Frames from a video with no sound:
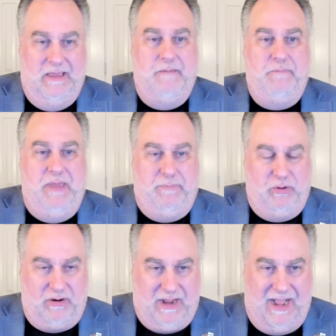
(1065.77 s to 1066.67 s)
People
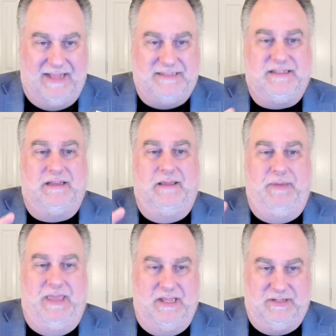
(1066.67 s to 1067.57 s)
are constantly
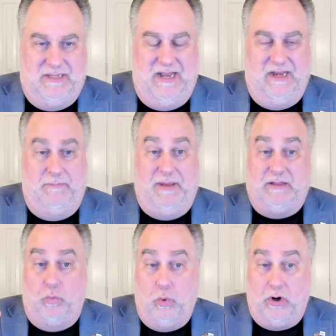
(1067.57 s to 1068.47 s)
being educated about
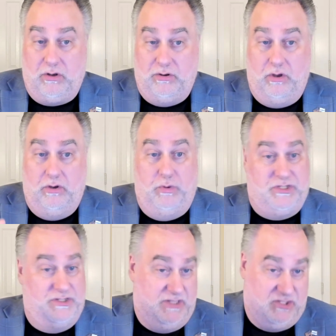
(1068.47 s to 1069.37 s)
the workload, which
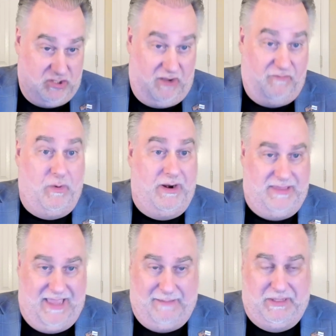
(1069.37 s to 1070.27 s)
is the software,
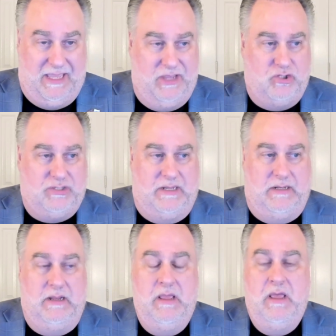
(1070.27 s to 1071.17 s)
the application,